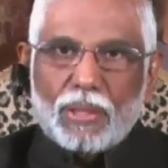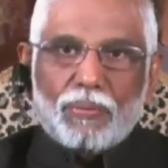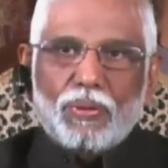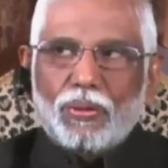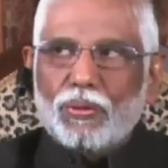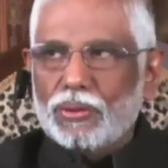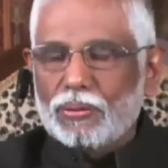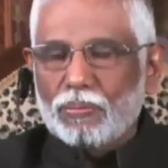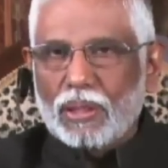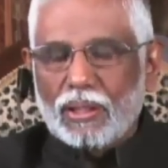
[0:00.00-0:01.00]
Now we'll go to
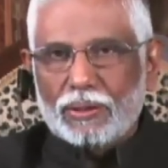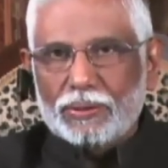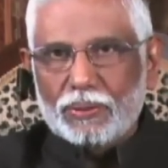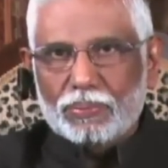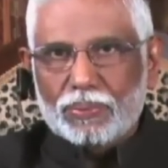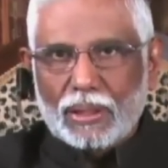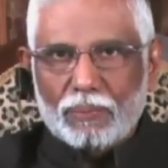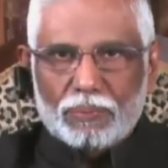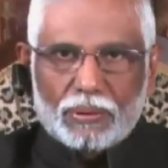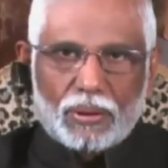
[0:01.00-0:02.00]
the biology of time.
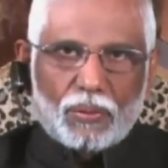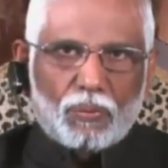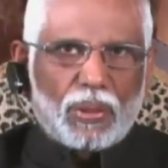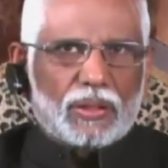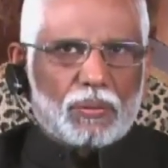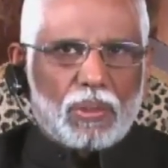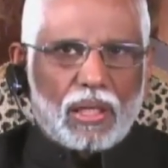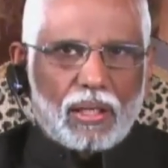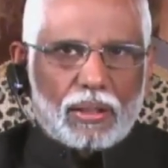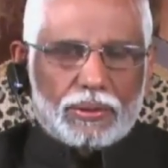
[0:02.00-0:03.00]
What is the
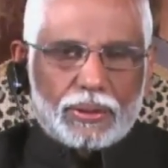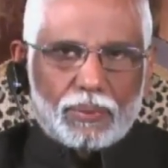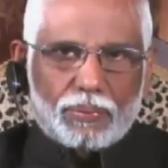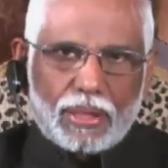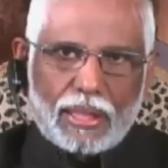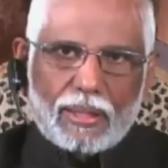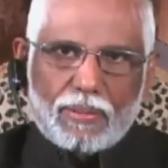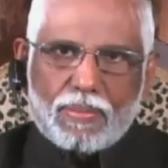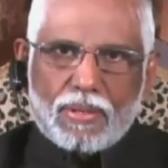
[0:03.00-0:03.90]
biology of time?